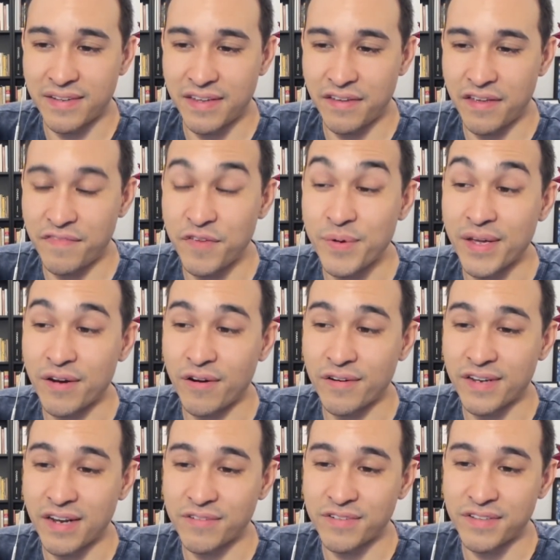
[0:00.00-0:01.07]
If you get
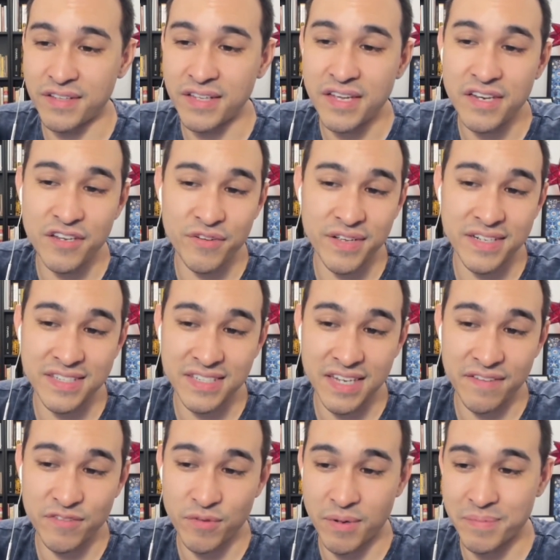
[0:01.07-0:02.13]
hard counter in the lead, you can
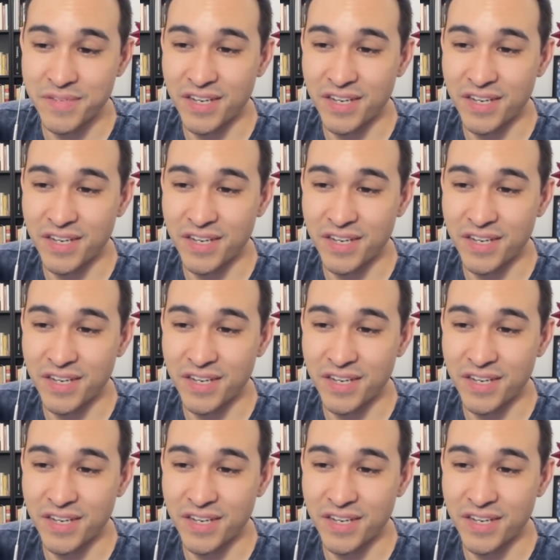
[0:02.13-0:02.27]
safe swap